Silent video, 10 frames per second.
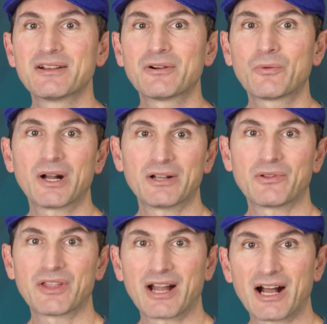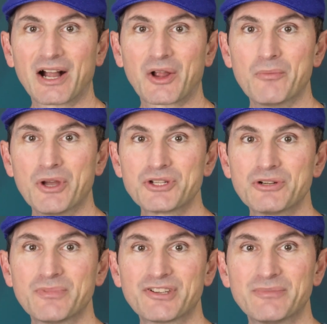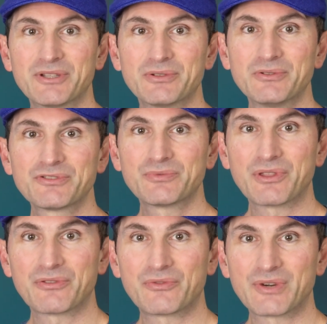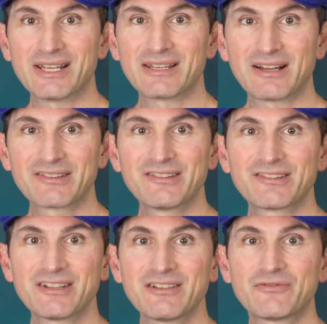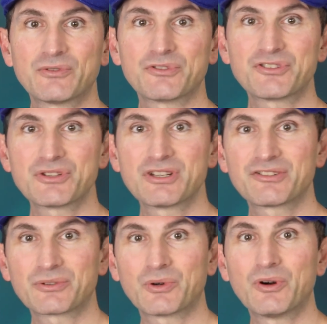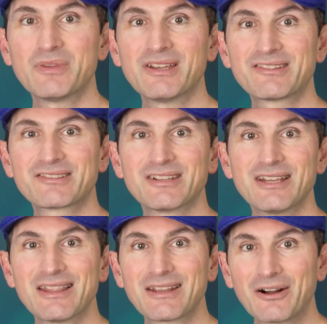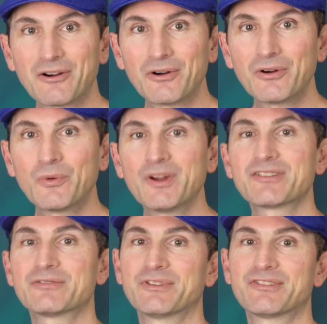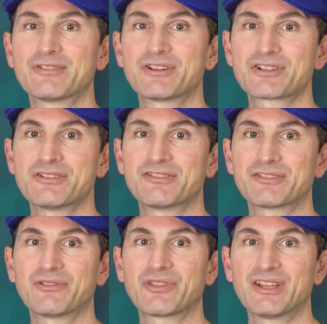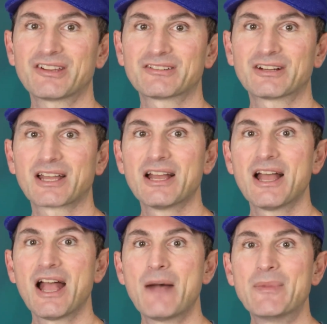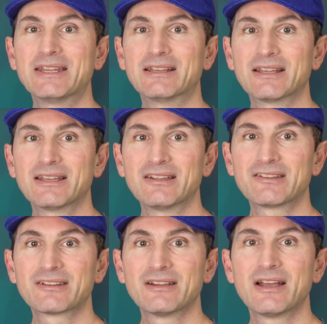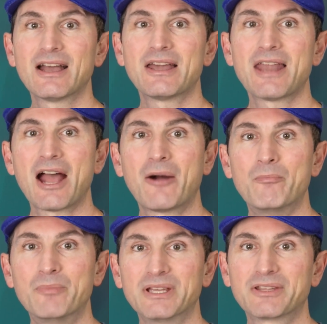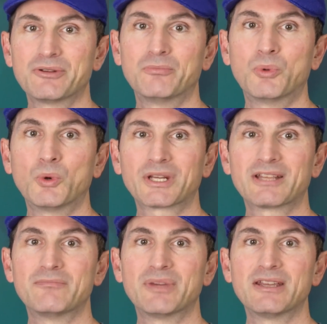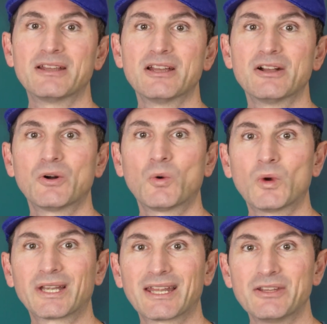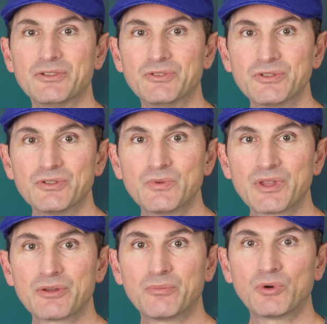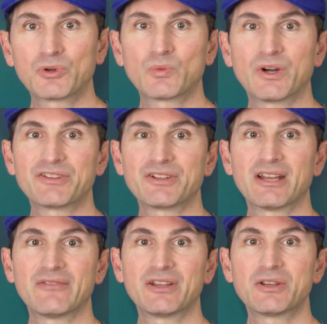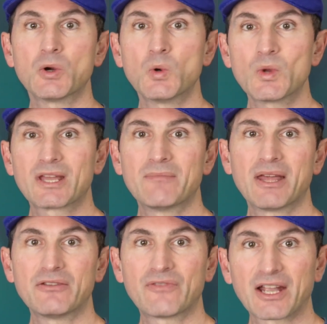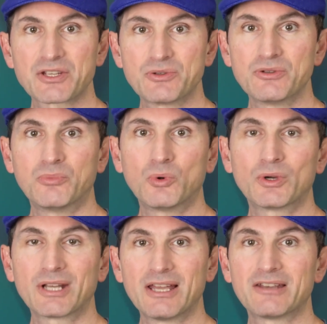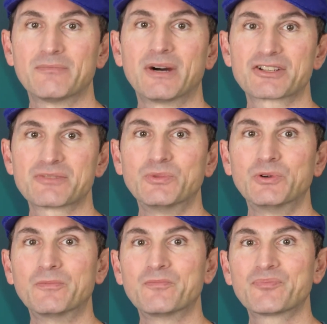While there are commercial PCB tools with free licensing for students or hobbyists, there are always restrictions on things like how many layers and how big your board can be, what can you do with your board once you have it, who can manufacture your board, and much more.